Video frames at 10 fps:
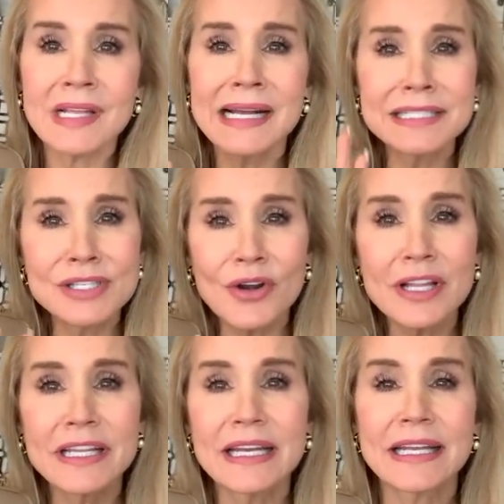I
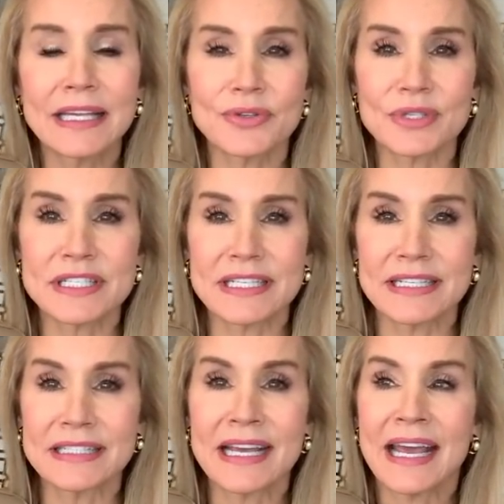started getting
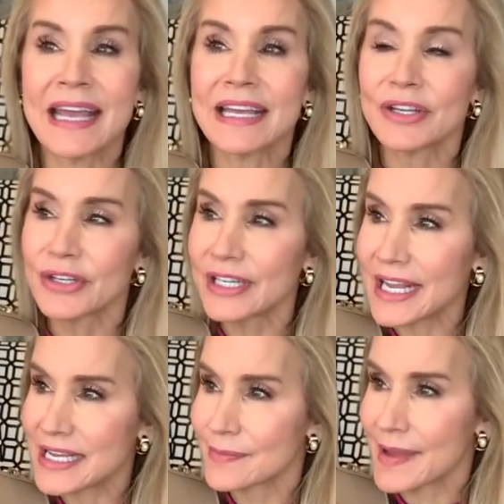interested in good
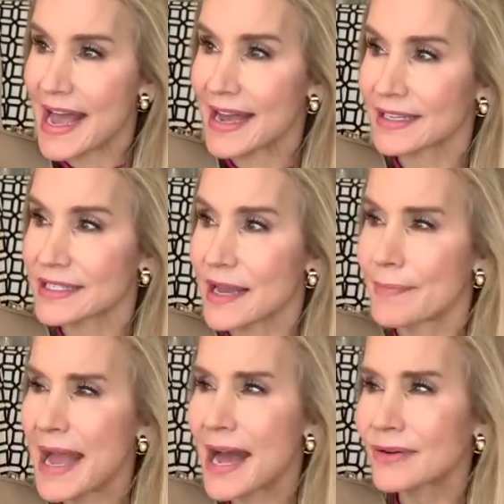handbags
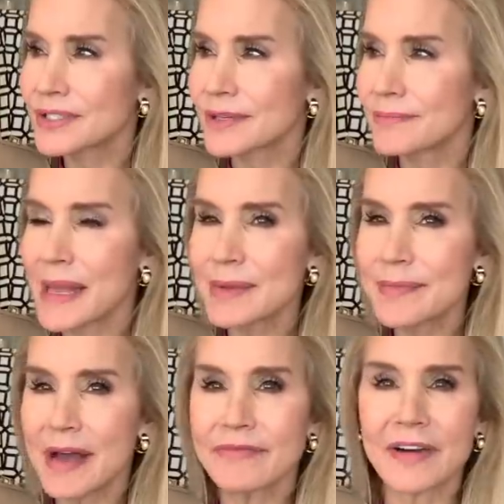about, maybe
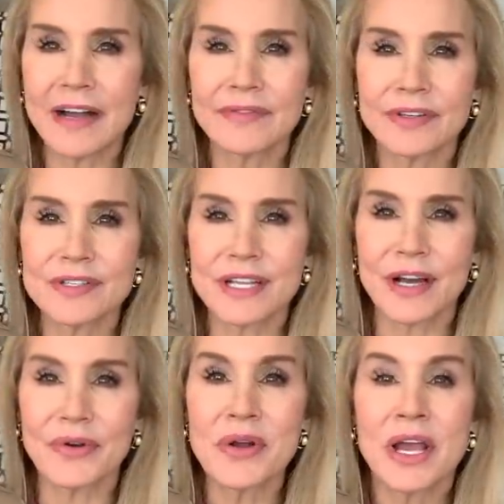about five years
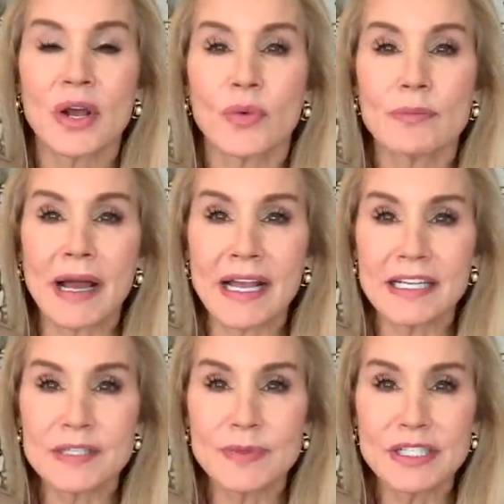ago, when my
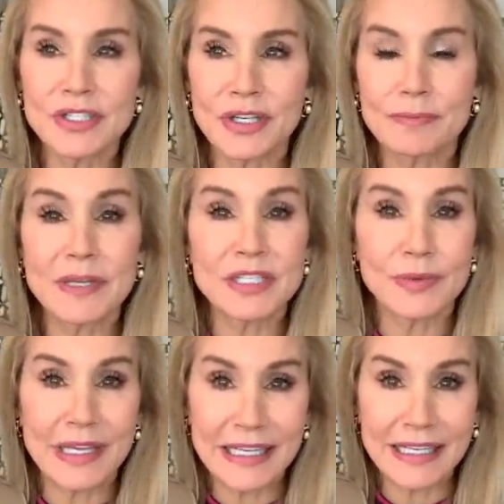husband took me
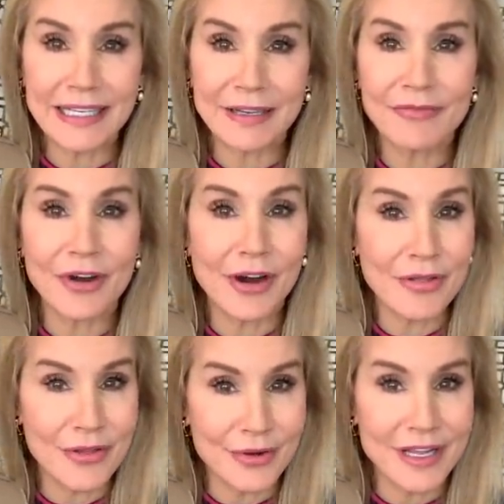to Italy for our
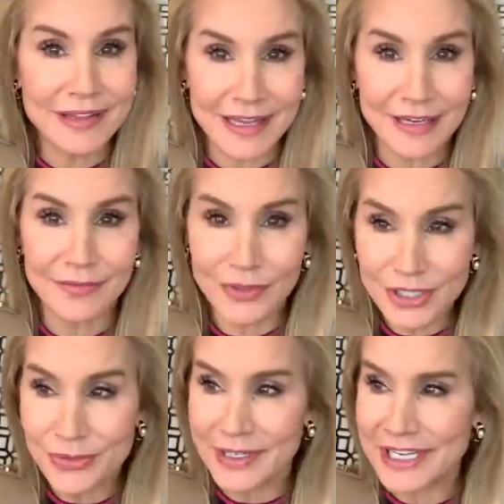thirtieth
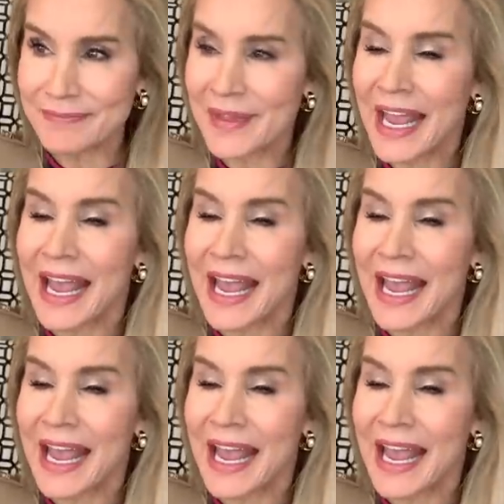anniversary.